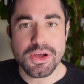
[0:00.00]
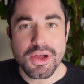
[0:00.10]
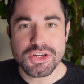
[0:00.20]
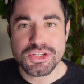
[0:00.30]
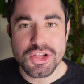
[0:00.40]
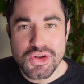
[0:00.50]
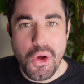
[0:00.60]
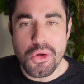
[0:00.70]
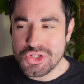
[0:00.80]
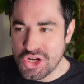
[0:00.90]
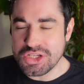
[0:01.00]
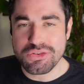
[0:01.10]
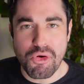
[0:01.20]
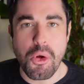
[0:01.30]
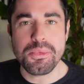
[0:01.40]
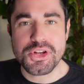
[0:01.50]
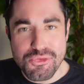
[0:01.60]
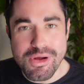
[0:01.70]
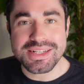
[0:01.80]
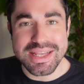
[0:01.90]
Concussions are not just from
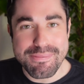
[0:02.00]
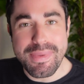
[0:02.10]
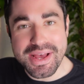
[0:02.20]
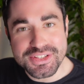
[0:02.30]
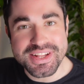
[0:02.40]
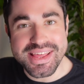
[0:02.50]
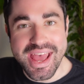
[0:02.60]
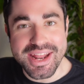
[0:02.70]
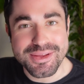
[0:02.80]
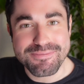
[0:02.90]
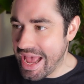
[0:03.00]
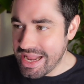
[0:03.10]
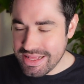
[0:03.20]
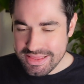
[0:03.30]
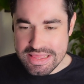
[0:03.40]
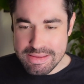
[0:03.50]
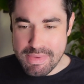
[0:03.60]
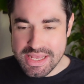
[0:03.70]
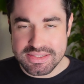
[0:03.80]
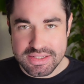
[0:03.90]
direct impacts to the head. Anything that
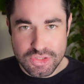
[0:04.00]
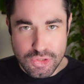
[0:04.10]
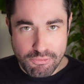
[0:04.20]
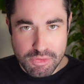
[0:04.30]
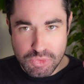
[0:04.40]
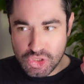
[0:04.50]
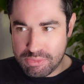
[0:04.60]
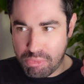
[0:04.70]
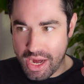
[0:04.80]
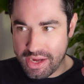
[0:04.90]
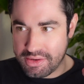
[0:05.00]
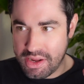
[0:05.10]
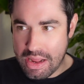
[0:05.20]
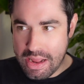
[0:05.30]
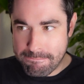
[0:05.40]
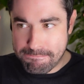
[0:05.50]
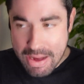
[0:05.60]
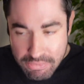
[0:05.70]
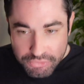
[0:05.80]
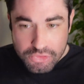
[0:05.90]
makes this soft, mushy brain
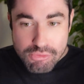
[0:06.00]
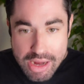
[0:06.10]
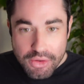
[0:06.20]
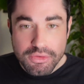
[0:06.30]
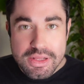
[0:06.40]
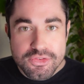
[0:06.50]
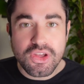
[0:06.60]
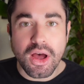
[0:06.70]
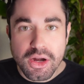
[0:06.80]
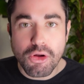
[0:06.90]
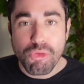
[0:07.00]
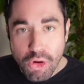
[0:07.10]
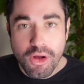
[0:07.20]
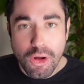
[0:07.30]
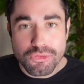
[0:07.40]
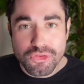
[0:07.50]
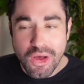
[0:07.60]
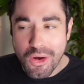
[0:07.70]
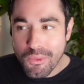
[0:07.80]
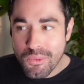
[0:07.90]
bounce around inside our rock hard
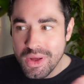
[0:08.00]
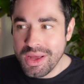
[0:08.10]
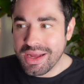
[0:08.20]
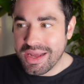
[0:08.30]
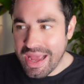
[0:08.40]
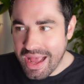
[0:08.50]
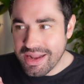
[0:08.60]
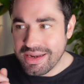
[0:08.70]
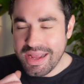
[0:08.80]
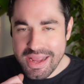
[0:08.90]
skull can can